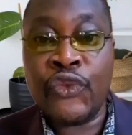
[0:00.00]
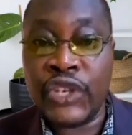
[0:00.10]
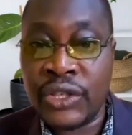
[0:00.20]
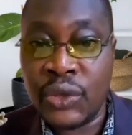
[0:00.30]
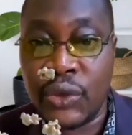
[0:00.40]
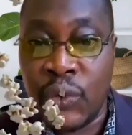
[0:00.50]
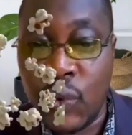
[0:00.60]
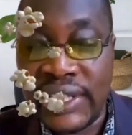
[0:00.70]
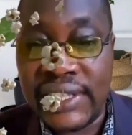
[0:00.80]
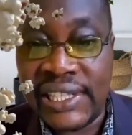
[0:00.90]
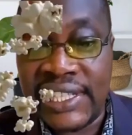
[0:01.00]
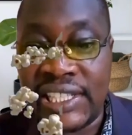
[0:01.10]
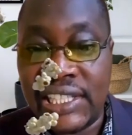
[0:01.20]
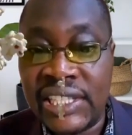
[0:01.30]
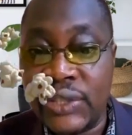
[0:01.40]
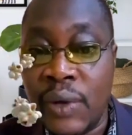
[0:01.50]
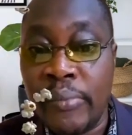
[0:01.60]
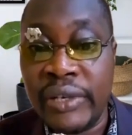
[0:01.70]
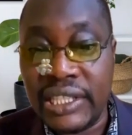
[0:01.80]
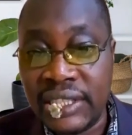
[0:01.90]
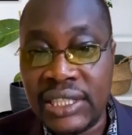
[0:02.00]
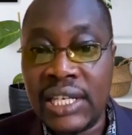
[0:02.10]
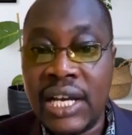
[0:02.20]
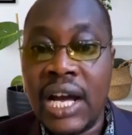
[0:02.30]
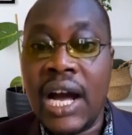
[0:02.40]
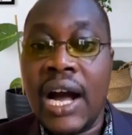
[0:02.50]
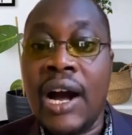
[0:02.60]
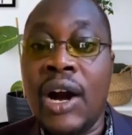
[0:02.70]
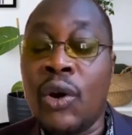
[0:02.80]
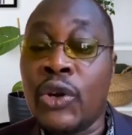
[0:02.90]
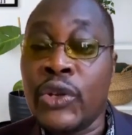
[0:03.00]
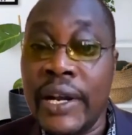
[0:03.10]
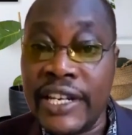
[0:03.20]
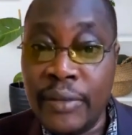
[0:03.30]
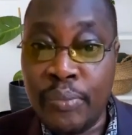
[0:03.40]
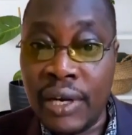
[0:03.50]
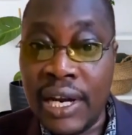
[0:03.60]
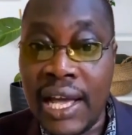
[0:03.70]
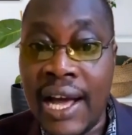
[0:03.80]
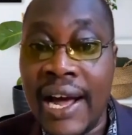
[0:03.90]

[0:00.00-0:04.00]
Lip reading: friction with this your breast or your nipple,